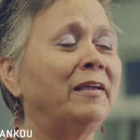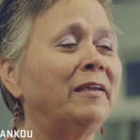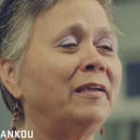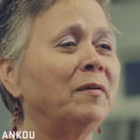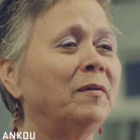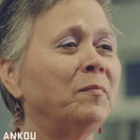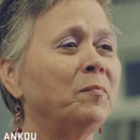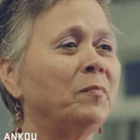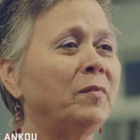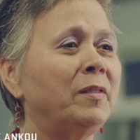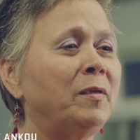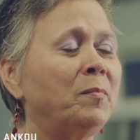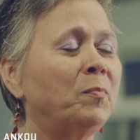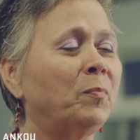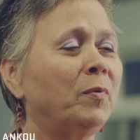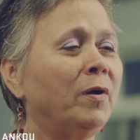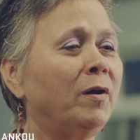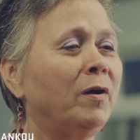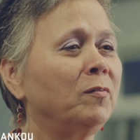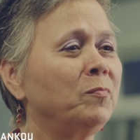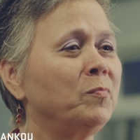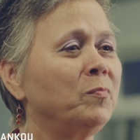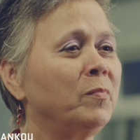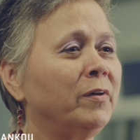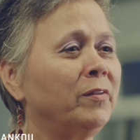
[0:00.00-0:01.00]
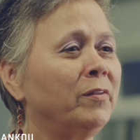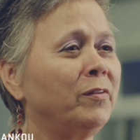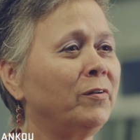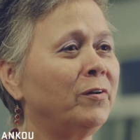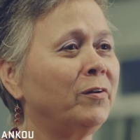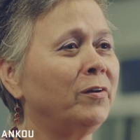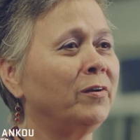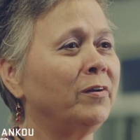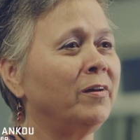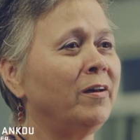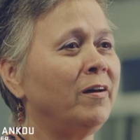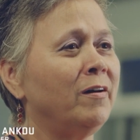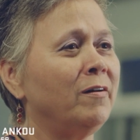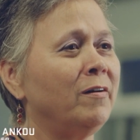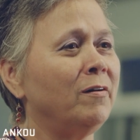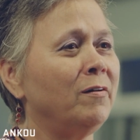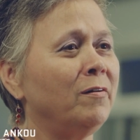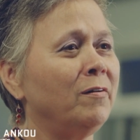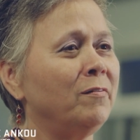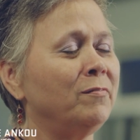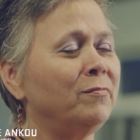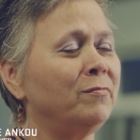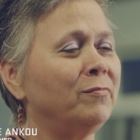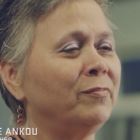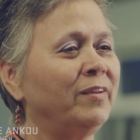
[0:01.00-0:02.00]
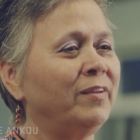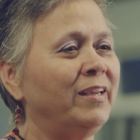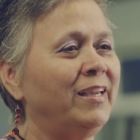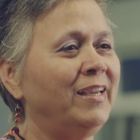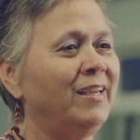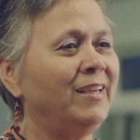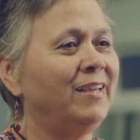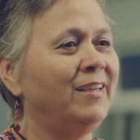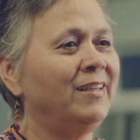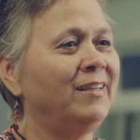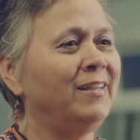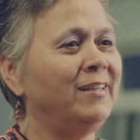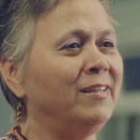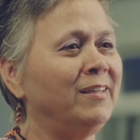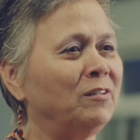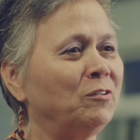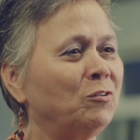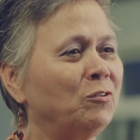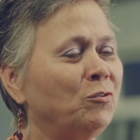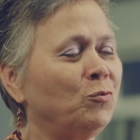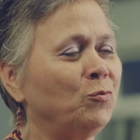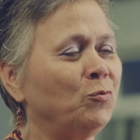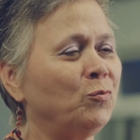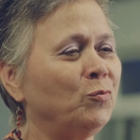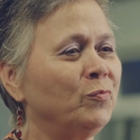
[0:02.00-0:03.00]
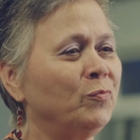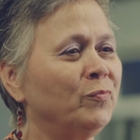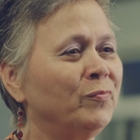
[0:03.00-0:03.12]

am the proud mother of Eli Ankou.